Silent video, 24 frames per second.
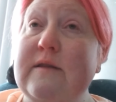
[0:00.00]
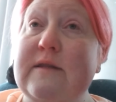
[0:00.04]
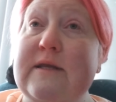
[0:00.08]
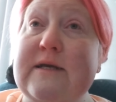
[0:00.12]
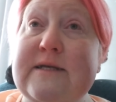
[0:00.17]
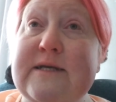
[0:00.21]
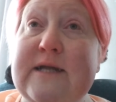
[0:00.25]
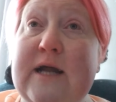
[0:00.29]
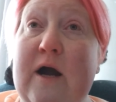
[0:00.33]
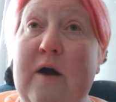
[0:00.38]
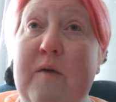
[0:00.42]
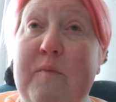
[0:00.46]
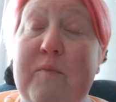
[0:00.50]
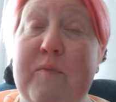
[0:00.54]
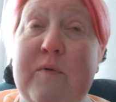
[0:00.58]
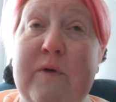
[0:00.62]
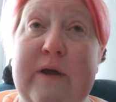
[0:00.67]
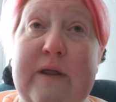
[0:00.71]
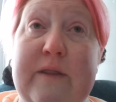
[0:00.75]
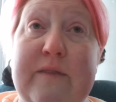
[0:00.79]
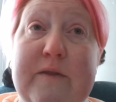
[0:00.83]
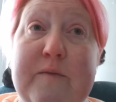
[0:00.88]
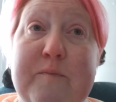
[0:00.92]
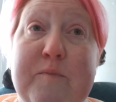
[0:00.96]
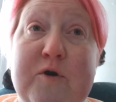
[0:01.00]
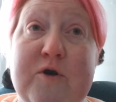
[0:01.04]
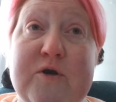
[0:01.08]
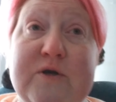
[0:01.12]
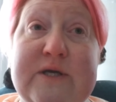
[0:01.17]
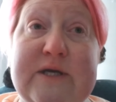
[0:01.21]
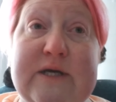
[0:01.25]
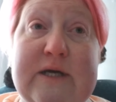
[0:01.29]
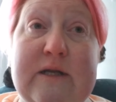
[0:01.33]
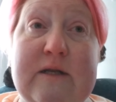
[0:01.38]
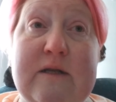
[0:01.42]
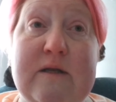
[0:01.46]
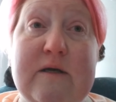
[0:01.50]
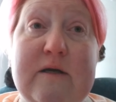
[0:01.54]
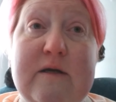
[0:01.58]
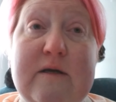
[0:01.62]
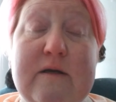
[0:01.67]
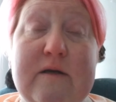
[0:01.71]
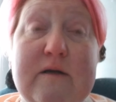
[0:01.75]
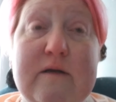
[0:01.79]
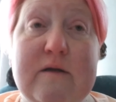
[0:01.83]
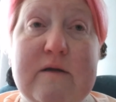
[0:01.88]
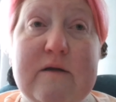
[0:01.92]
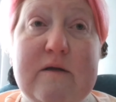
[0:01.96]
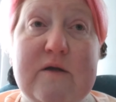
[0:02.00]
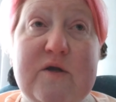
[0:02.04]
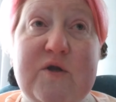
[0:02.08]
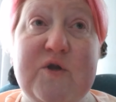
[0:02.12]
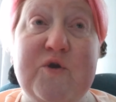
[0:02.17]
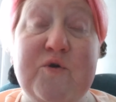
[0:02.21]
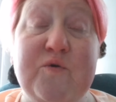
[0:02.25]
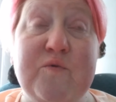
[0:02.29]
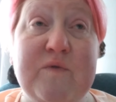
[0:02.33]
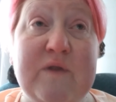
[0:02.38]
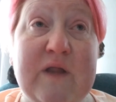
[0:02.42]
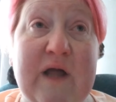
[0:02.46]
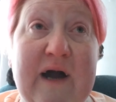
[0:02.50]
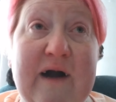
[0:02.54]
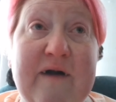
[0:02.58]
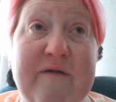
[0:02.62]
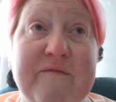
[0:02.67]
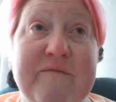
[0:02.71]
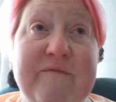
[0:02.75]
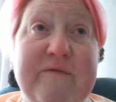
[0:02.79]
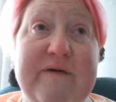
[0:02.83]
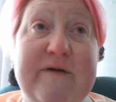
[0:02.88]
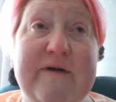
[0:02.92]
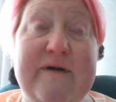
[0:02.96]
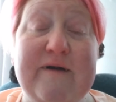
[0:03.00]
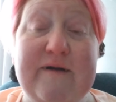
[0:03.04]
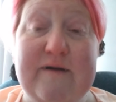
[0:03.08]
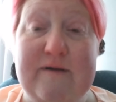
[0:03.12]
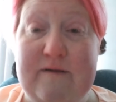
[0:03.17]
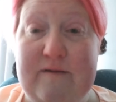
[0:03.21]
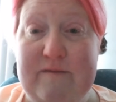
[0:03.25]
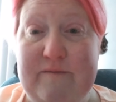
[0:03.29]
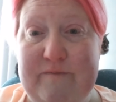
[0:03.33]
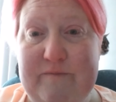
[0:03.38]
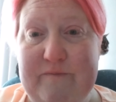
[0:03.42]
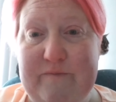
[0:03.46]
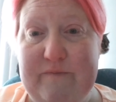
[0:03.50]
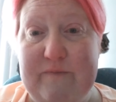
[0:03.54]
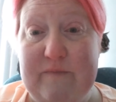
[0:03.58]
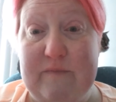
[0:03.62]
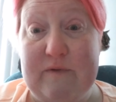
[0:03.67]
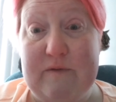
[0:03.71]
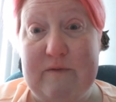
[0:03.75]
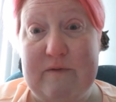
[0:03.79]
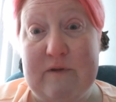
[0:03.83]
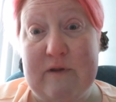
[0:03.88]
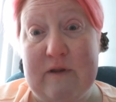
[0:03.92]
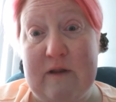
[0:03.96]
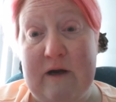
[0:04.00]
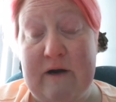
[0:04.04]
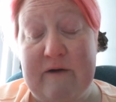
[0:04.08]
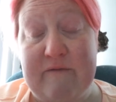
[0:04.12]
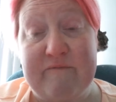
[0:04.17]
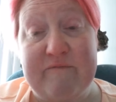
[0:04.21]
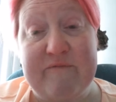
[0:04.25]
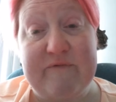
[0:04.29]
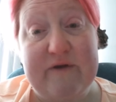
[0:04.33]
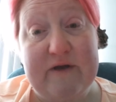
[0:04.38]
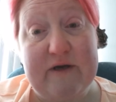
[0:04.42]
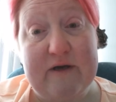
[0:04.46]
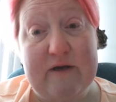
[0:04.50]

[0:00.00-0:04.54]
doesn't help when the person you love, loved,